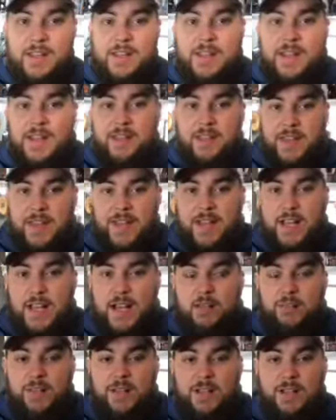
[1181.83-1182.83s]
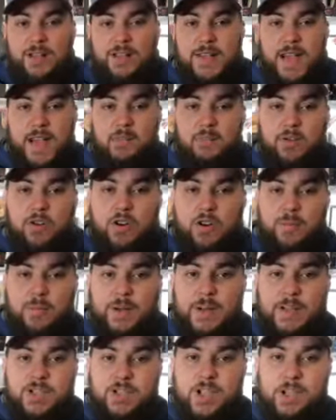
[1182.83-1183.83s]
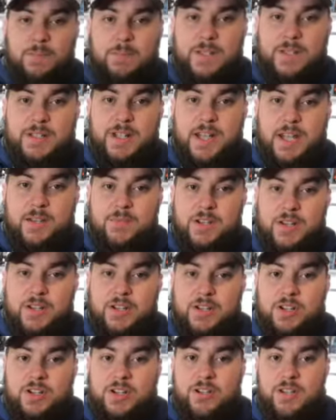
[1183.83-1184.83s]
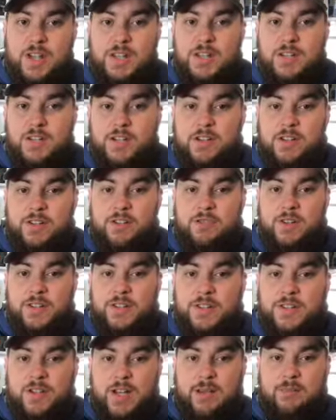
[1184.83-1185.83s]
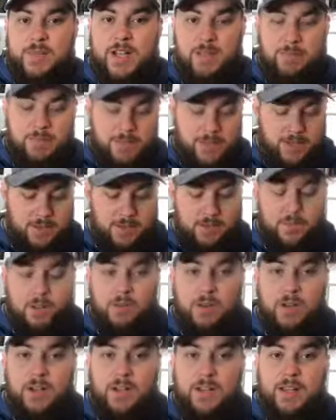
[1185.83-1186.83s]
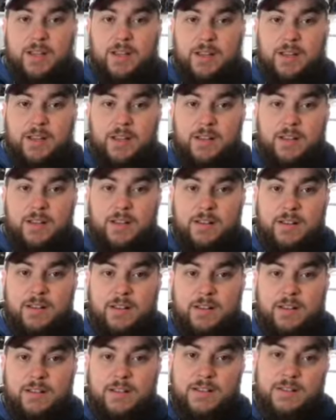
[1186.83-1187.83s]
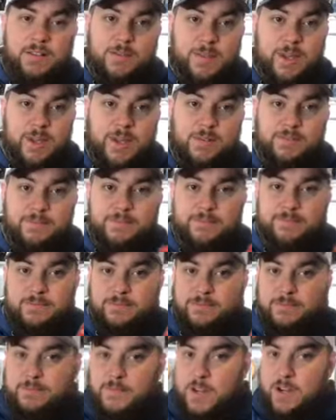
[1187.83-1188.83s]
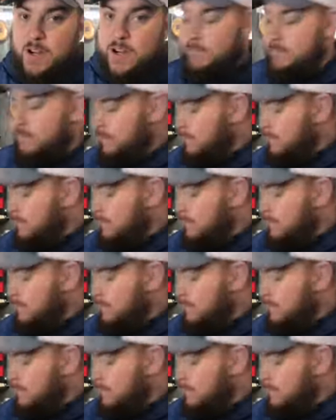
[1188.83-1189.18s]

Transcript: And thank God because I broke my cheapy tape measure, so I needed a new one, so I'm keeping the Milwaukee. This one's mine. Sorry.